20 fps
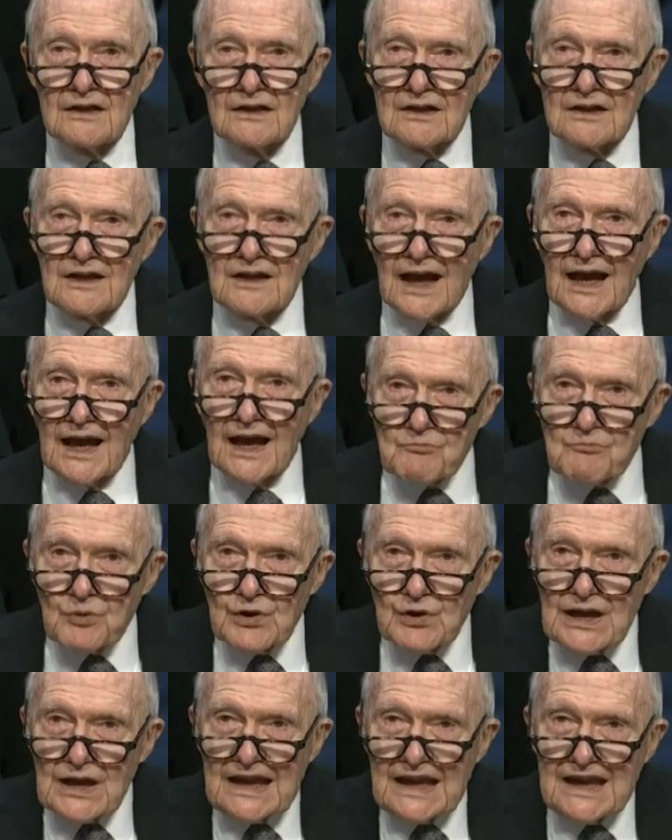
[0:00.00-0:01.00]
like
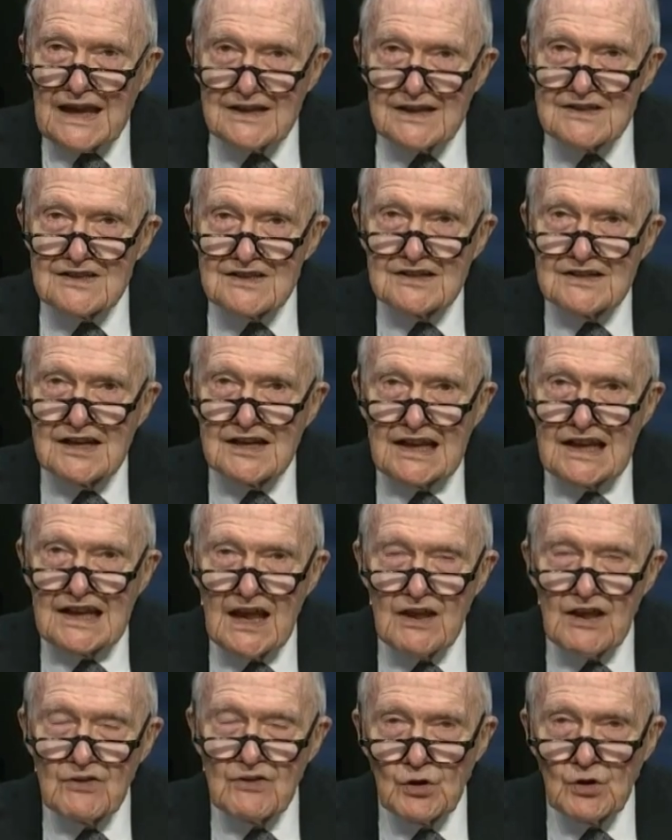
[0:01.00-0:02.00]
bringing us
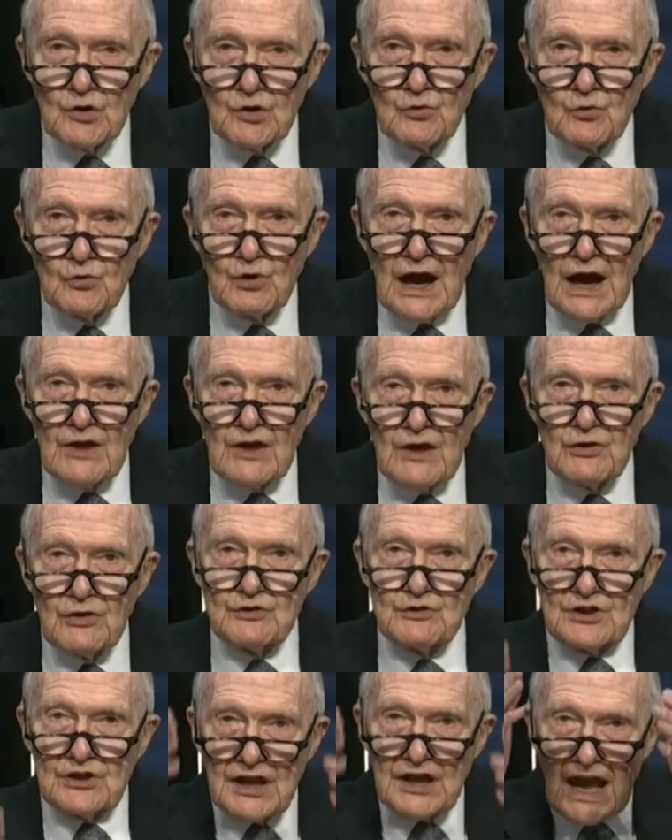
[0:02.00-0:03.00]
together rather
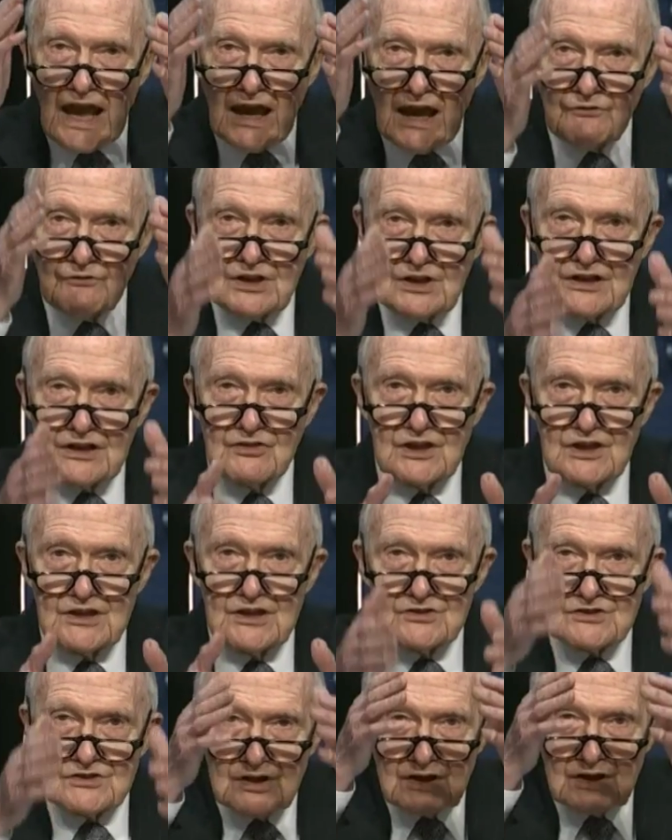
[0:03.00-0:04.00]
than having
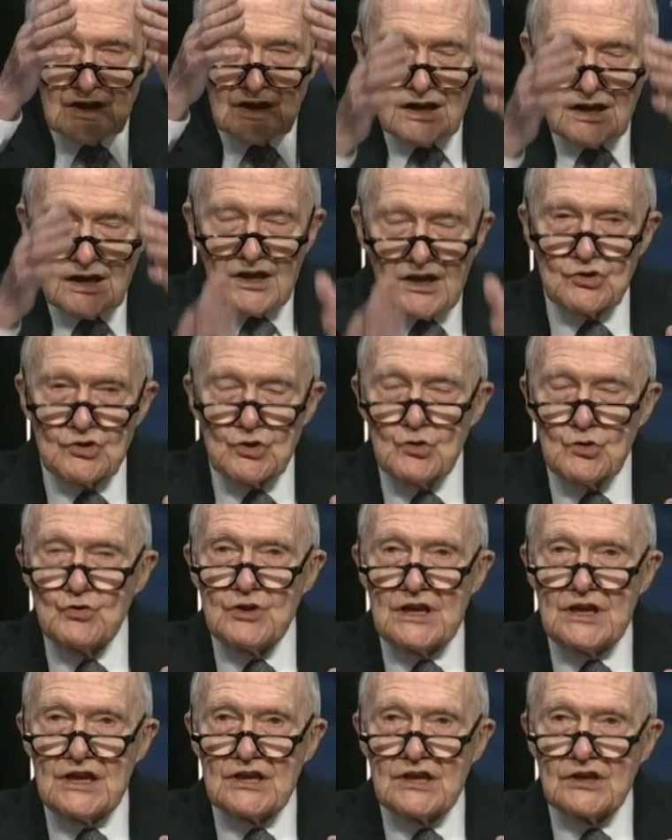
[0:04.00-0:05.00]
these
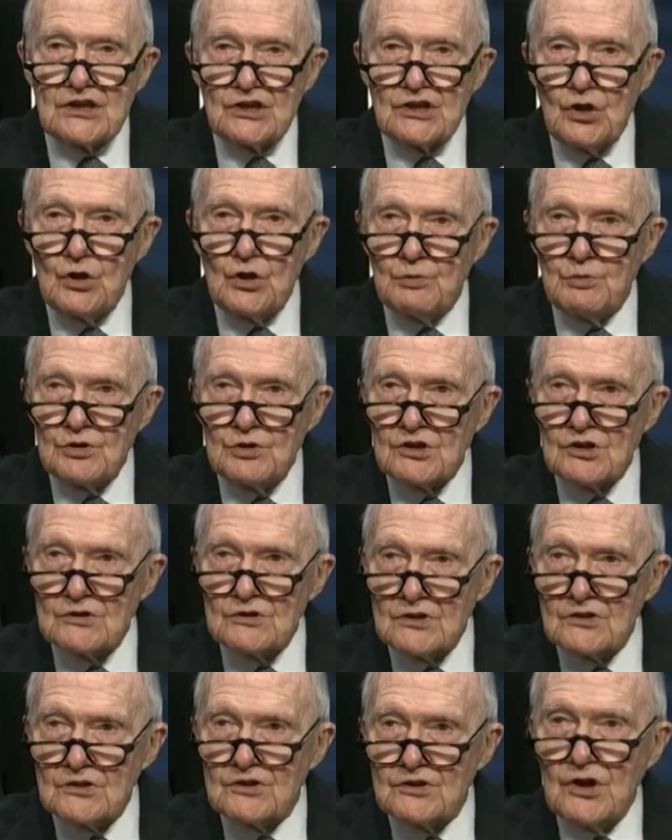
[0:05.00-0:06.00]
unique
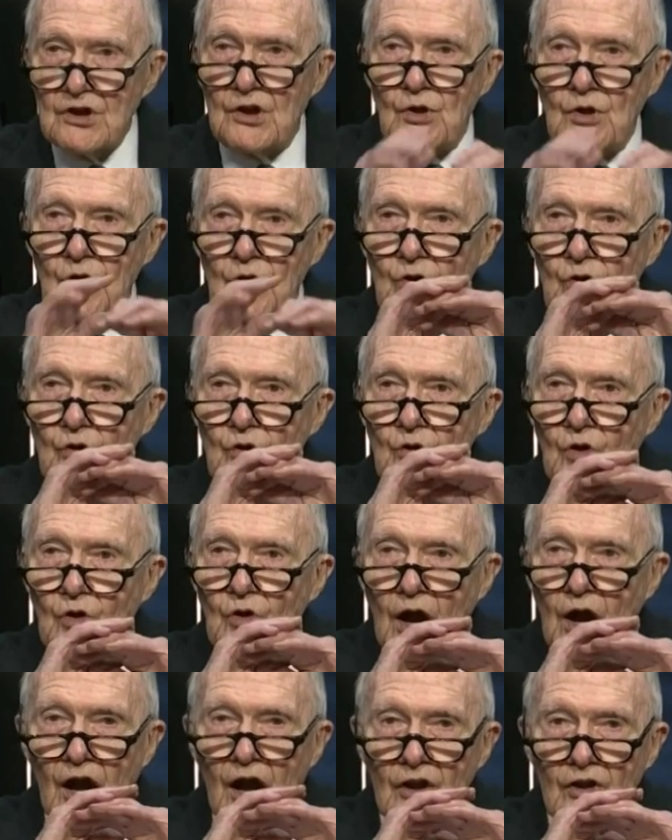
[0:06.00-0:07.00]
cubicles who
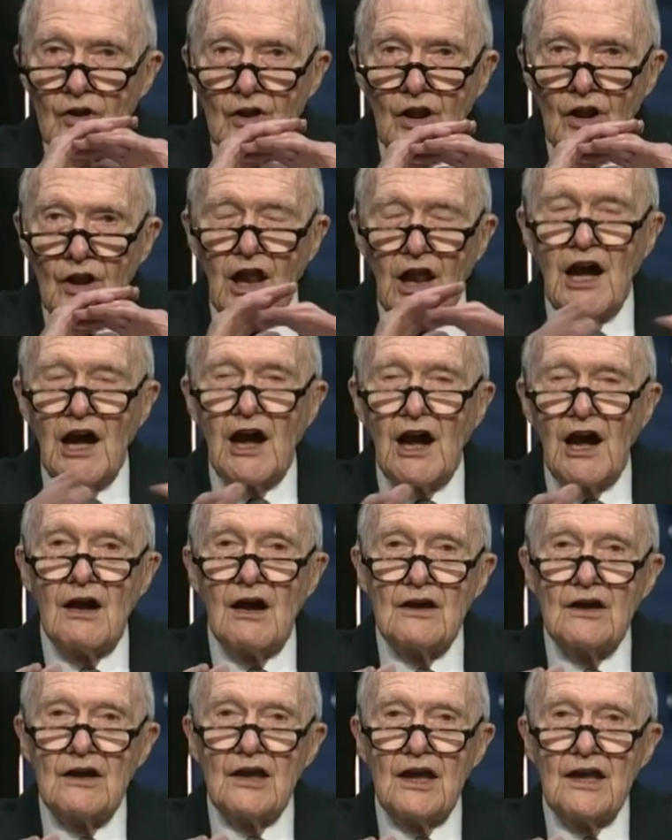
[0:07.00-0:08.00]
are law
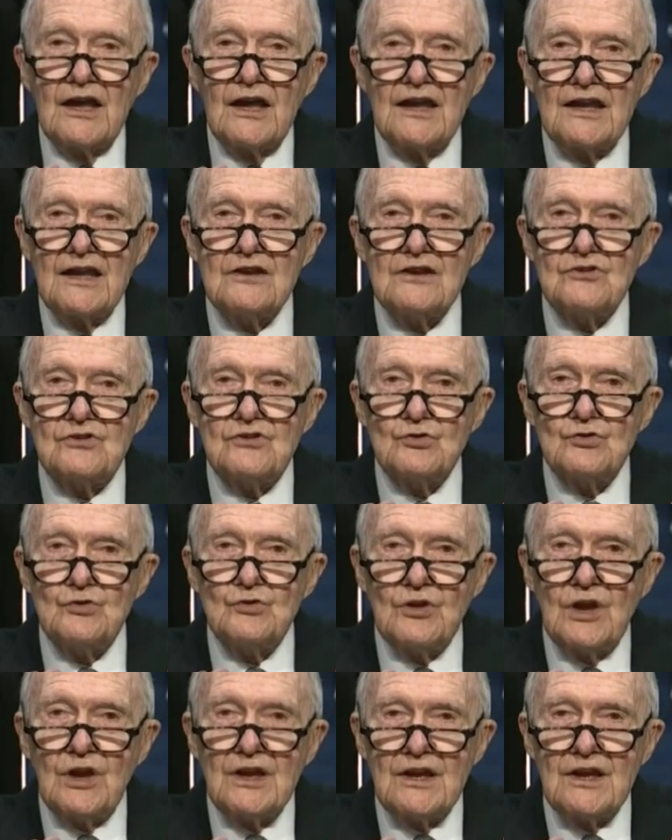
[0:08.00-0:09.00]
in
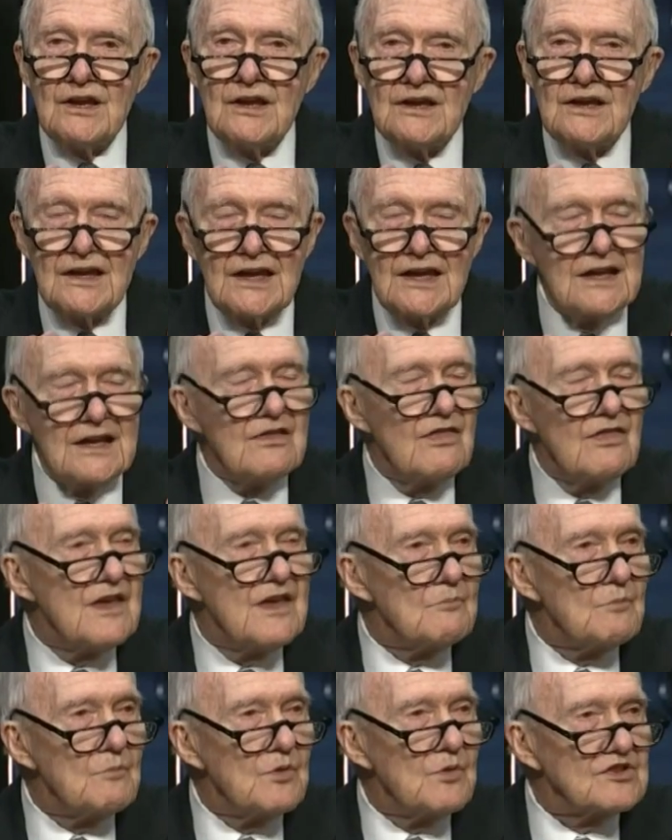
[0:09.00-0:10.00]

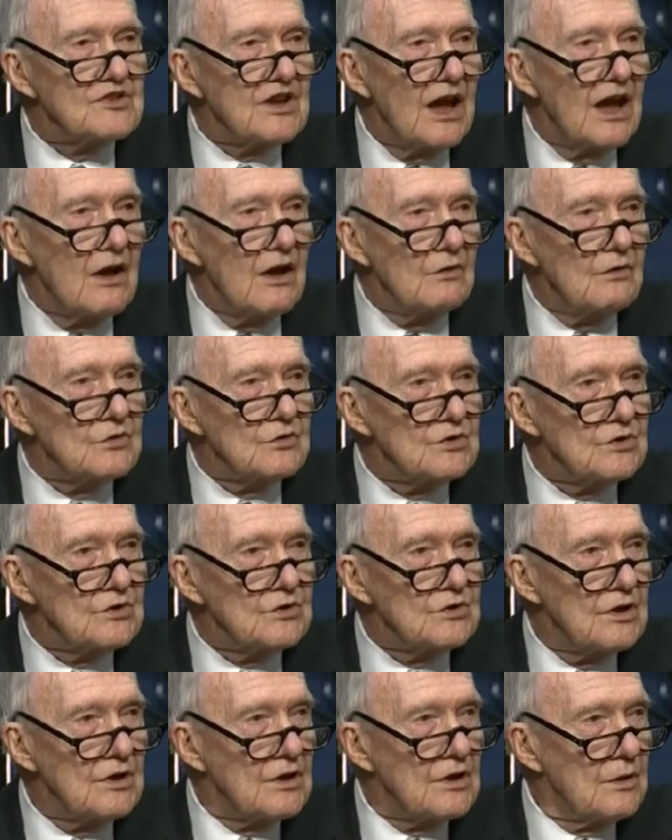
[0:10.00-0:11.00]
themselves
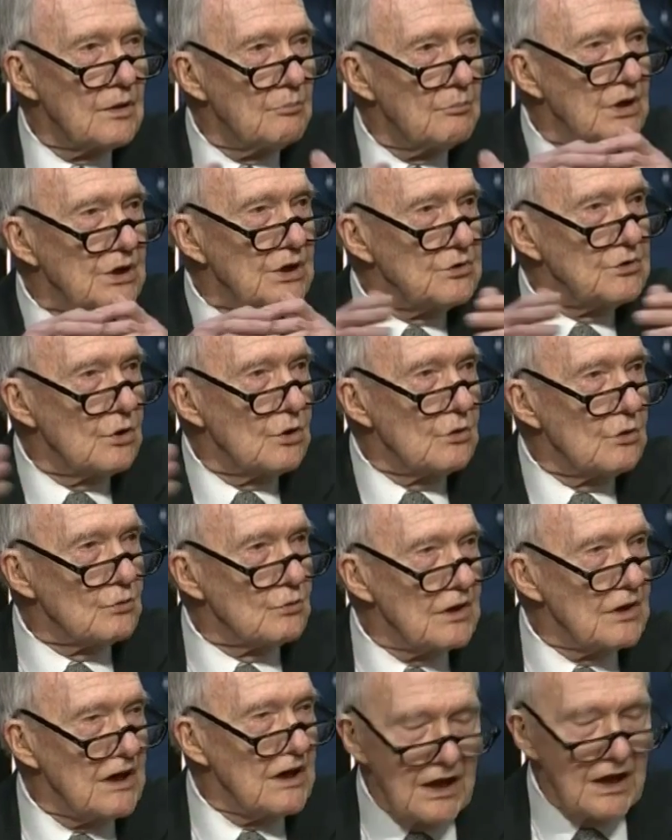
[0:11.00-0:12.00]
but don't
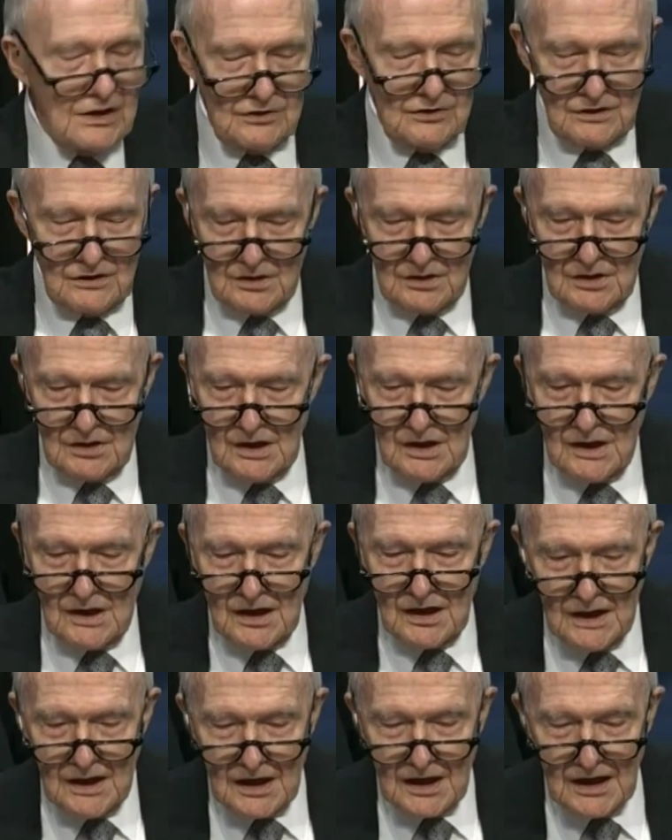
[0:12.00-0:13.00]
relate
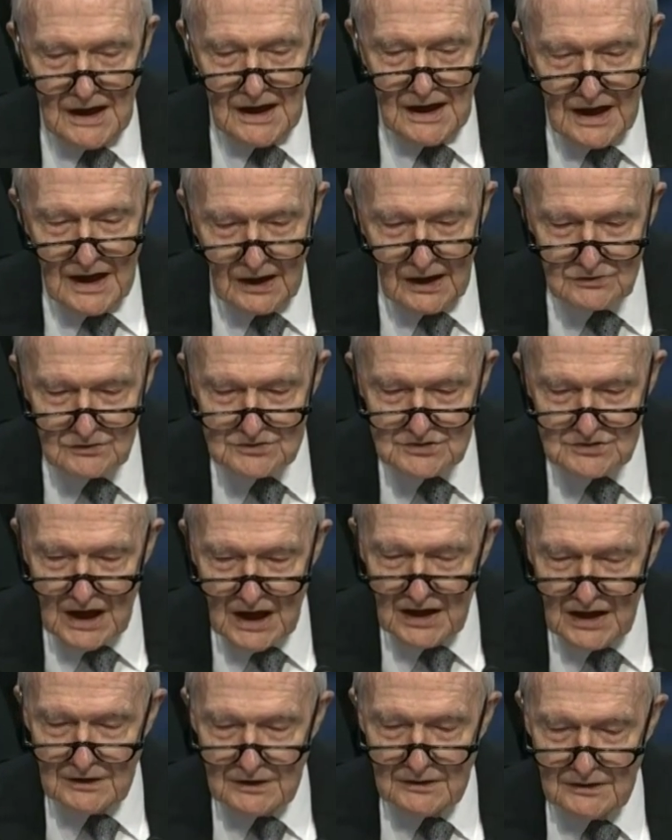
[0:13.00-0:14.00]

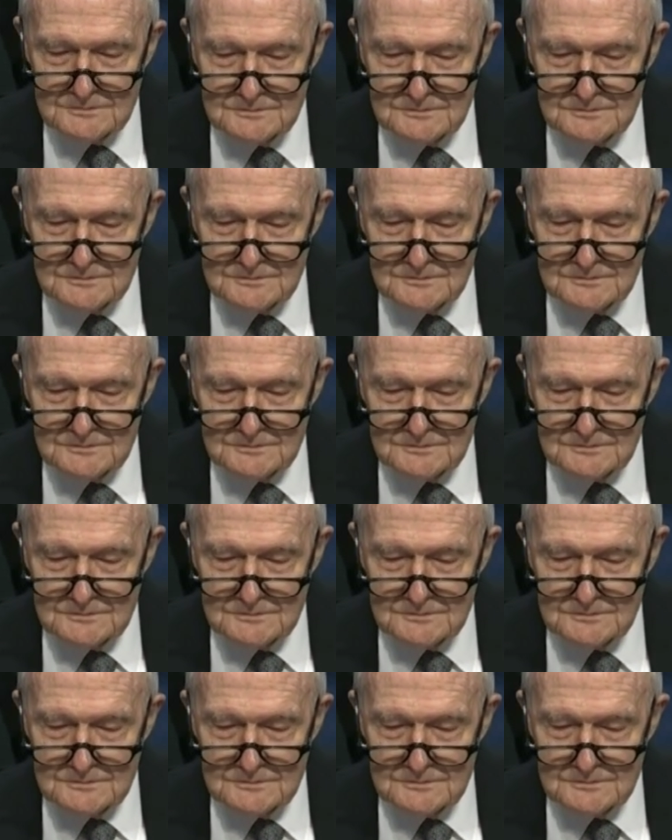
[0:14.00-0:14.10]
outside.